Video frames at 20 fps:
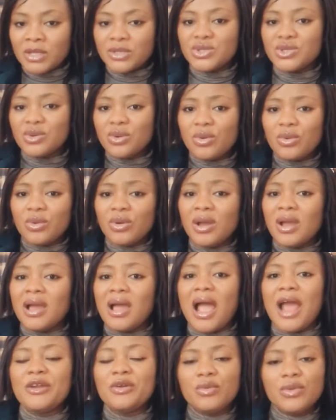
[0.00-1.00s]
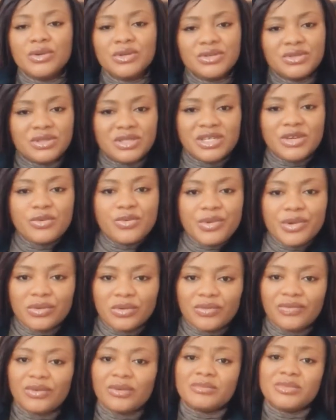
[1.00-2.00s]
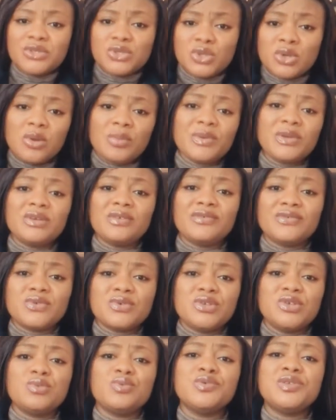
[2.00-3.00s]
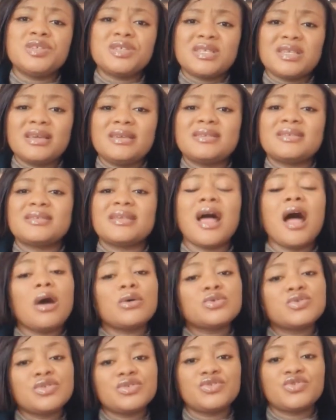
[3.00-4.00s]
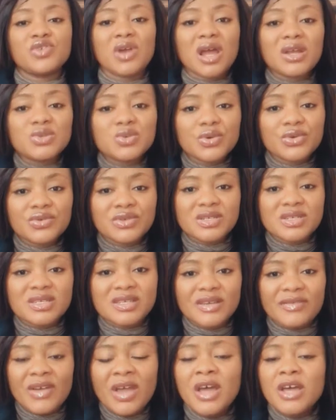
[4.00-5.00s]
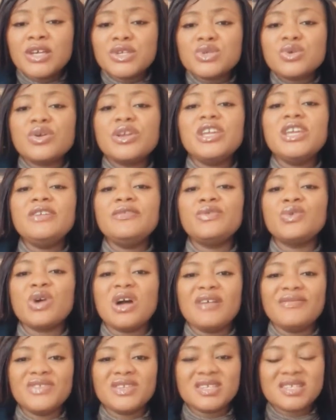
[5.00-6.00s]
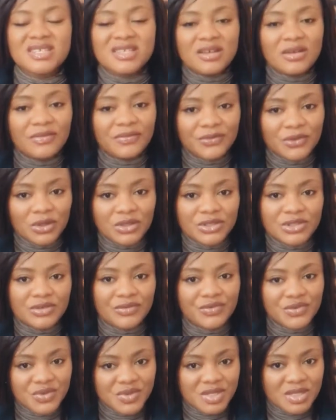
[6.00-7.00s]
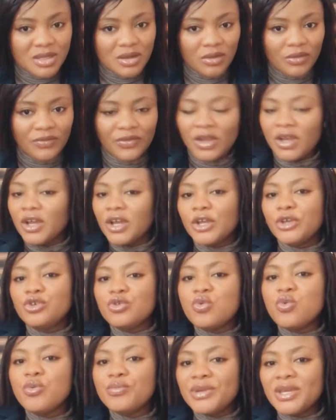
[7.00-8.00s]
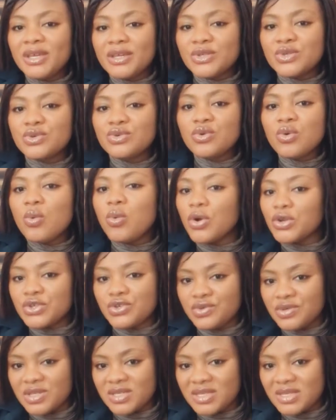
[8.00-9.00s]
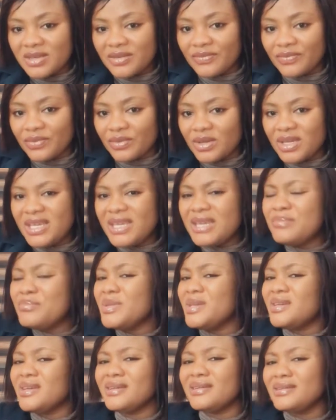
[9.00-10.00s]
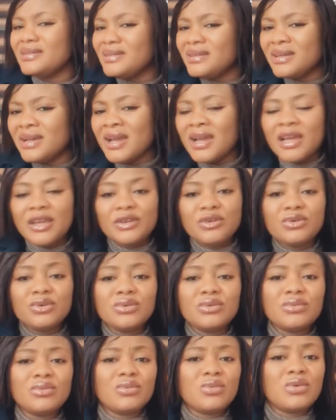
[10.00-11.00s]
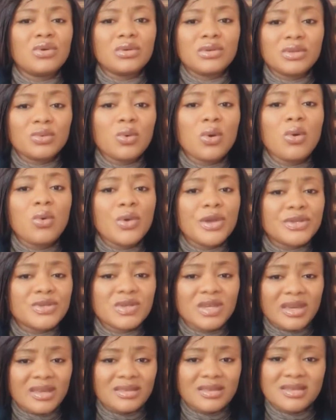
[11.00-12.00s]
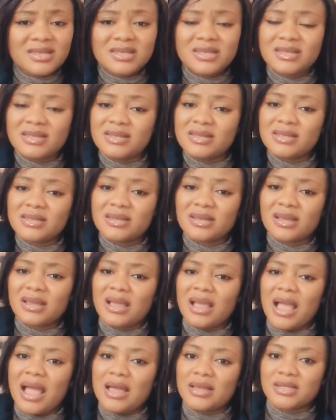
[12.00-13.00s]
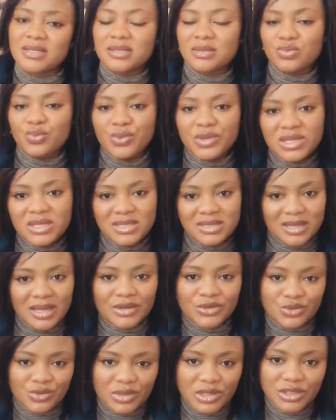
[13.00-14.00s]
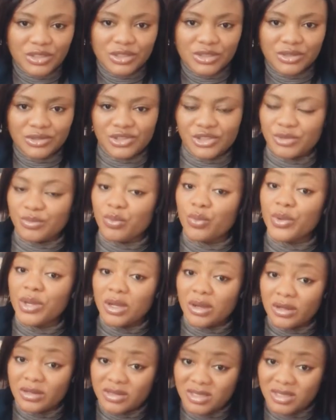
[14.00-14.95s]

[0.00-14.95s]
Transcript: So I don't want to derail from the topic of today, which says how to attract what you deserve. So if you have the self-knowledge of yourself, you will begin to know what you deserve. Immediately, you know, the one way to get this in is, as we start relationship, we got